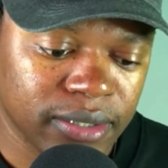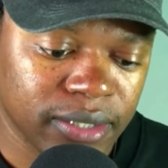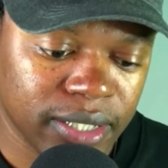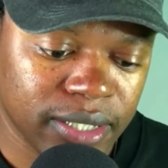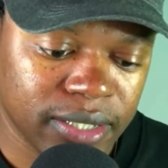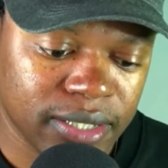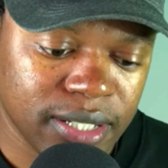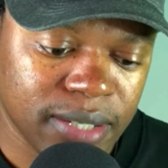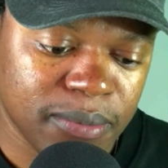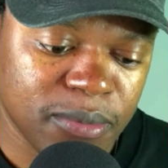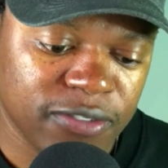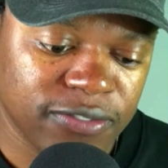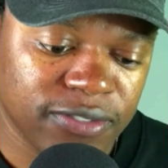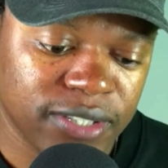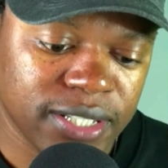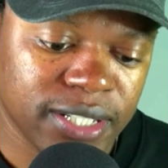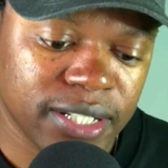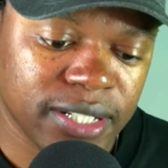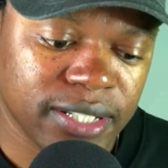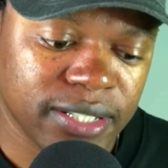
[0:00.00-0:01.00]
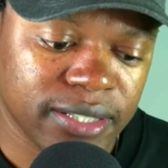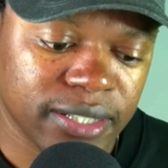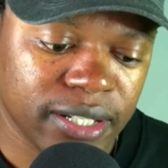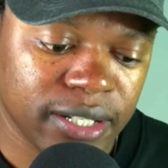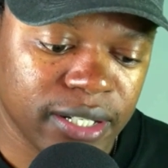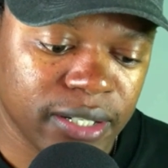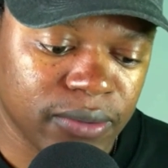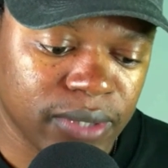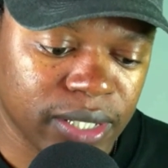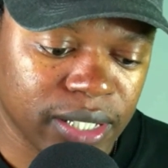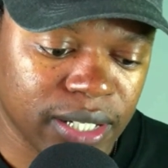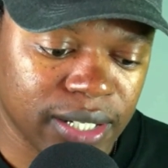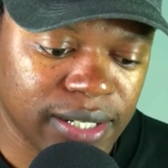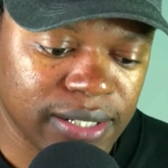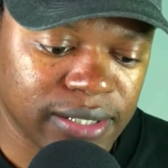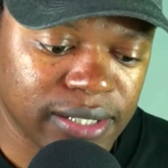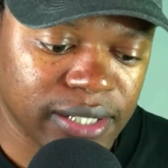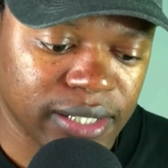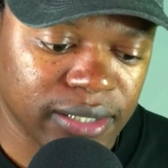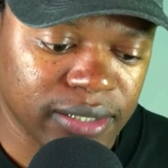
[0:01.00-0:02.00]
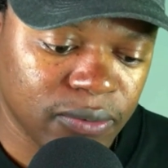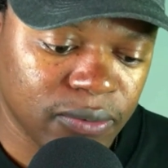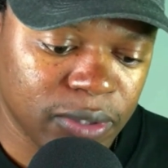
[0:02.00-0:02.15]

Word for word: And some of us understand our culture.